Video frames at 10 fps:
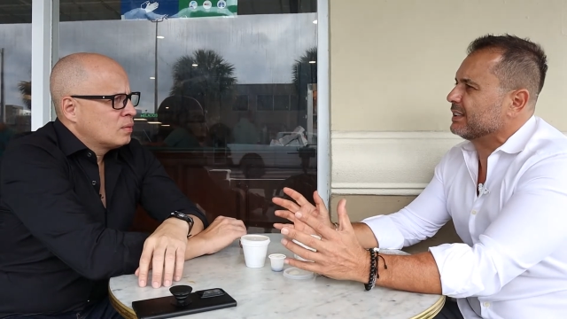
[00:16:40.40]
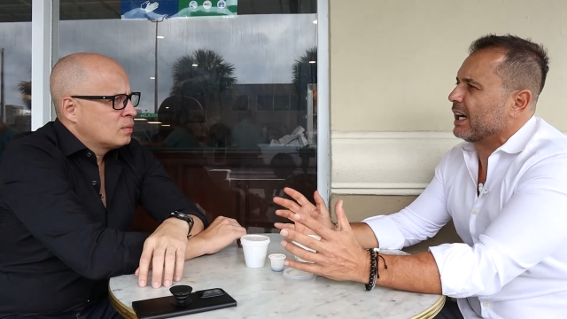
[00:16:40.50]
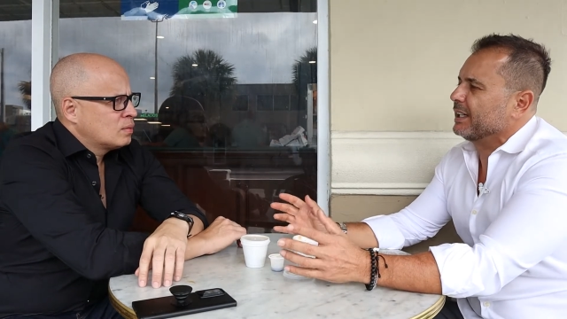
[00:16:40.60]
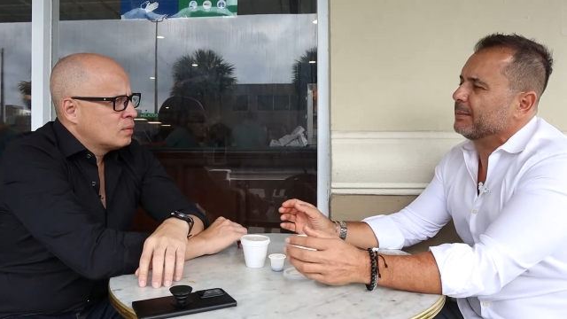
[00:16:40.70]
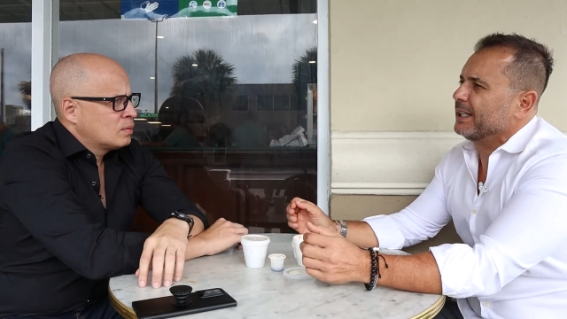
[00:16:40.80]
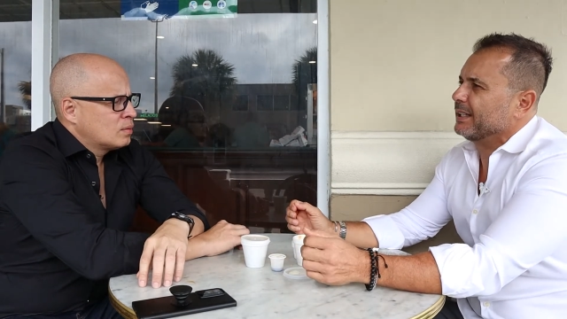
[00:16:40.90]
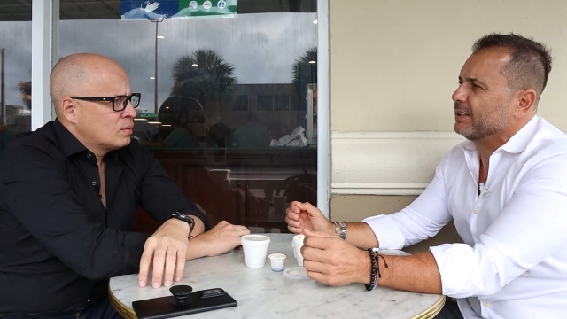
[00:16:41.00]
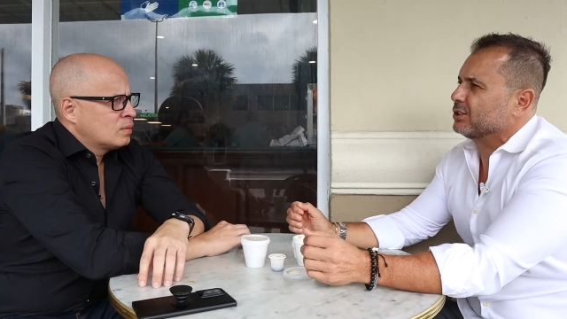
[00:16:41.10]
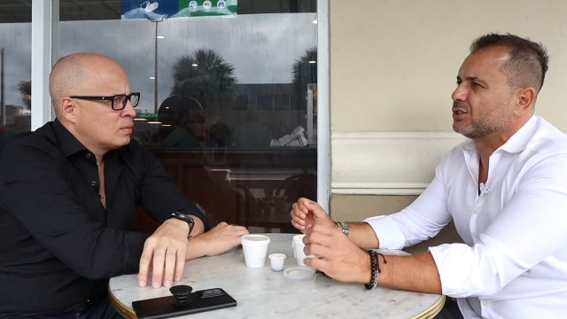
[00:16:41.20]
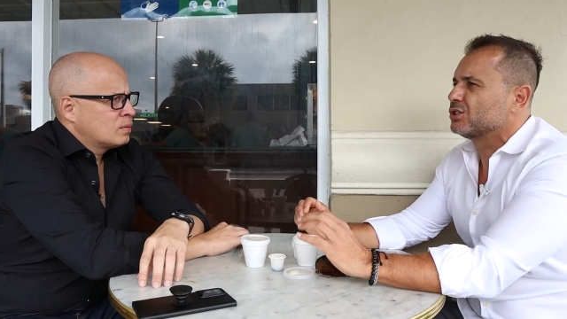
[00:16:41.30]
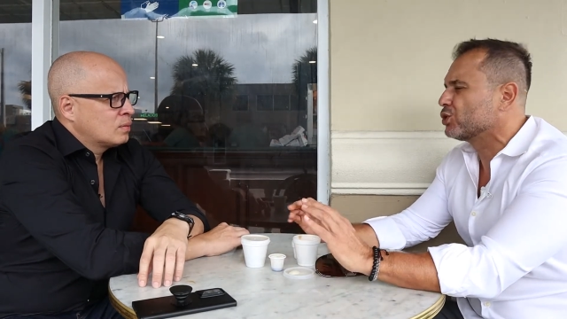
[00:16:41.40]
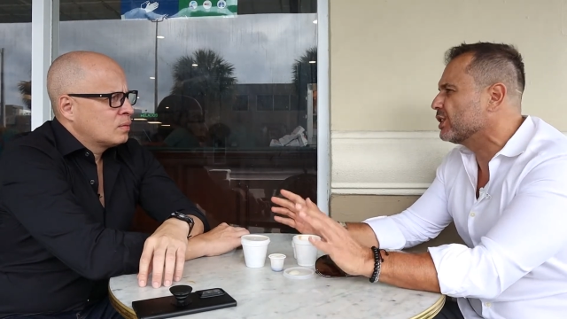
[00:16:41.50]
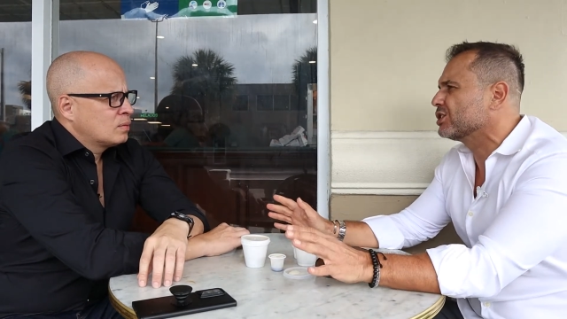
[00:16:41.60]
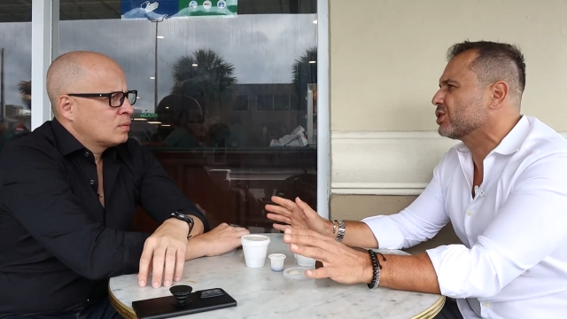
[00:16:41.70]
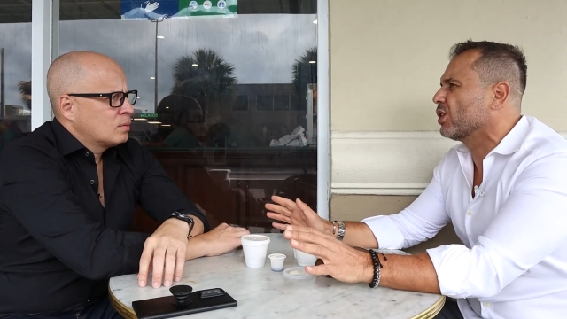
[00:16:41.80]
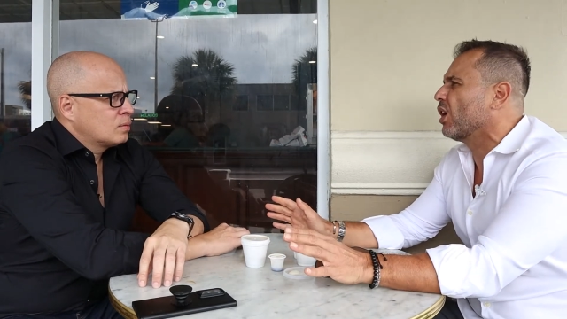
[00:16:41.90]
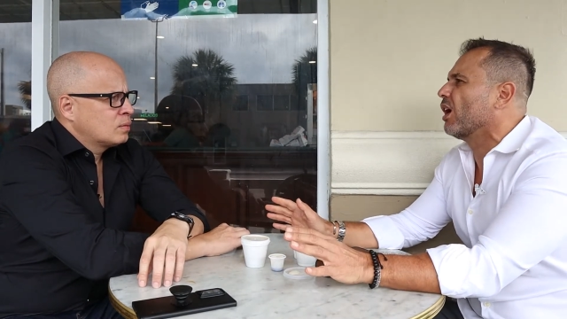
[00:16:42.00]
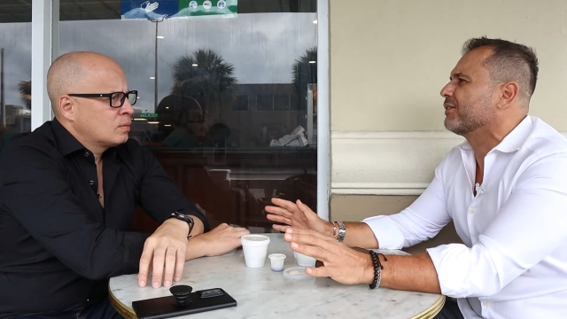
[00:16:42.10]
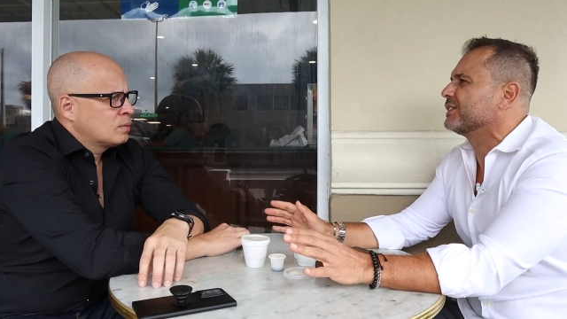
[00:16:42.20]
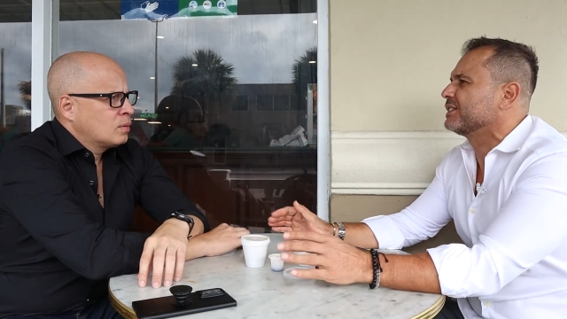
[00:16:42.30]
Speaker 1: design them, and they just traditional
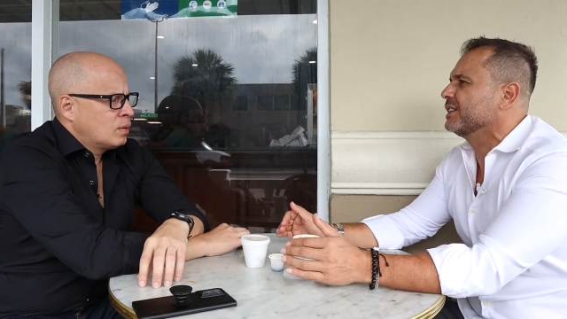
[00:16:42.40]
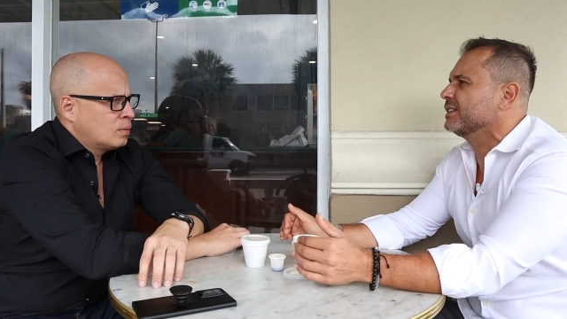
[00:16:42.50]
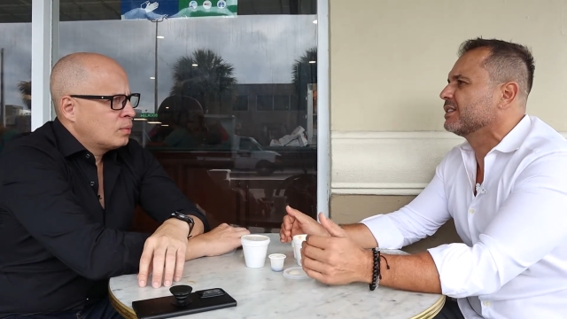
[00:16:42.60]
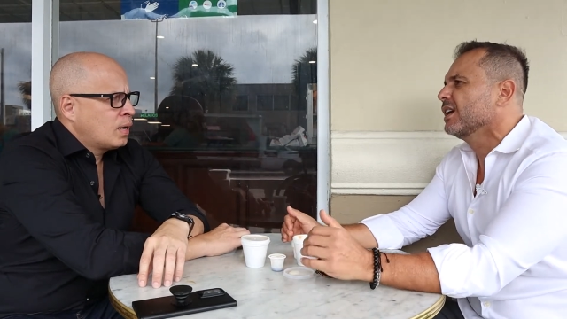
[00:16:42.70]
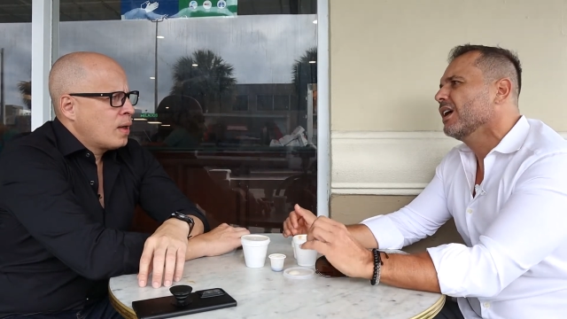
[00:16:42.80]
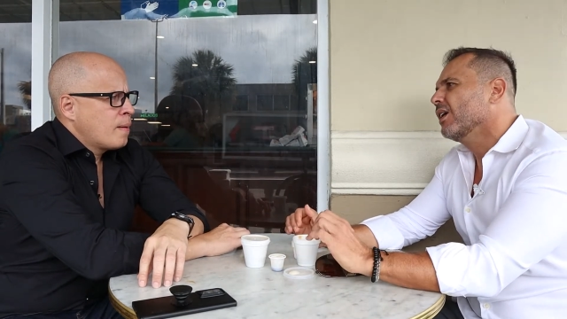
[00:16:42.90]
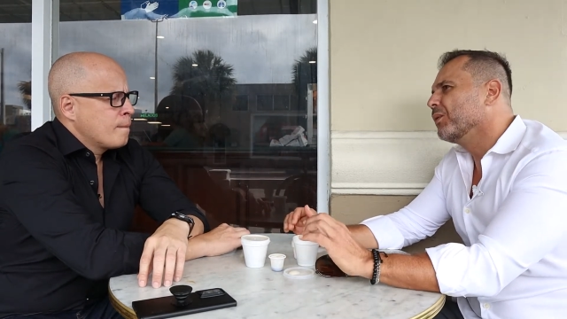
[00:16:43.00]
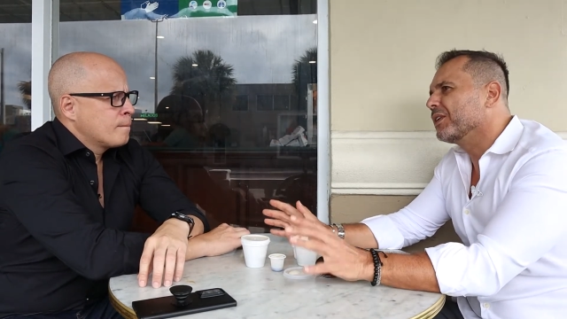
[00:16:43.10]
offices right.